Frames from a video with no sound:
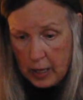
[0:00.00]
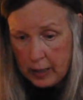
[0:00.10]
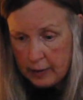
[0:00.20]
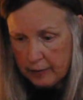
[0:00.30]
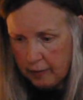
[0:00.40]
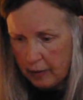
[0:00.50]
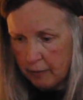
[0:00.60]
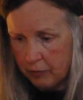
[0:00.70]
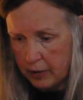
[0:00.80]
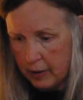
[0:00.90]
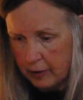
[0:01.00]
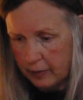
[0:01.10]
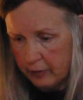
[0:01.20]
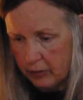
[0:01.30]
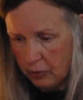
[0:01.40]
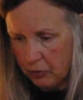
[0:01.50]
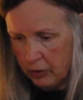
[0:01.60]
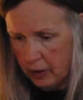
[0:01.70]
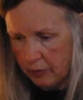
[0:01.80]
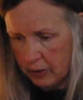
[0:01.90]
and it's lovely. It's so
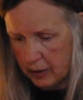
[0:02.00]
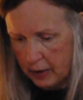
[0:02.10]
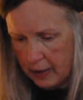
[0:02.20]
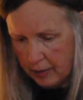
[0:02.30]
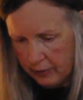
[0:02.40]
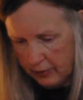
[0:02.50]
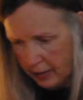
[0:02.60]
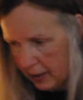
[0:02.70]
soft and nice,